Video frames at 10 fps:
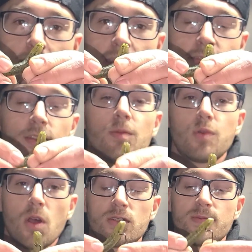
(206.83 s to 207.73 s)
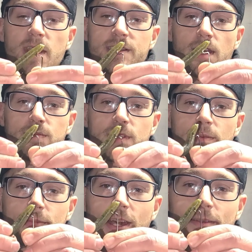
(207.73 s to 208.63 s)
Even the pros mess up
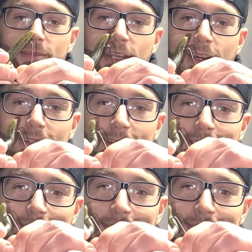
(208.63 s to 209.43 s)
sometimes, guys.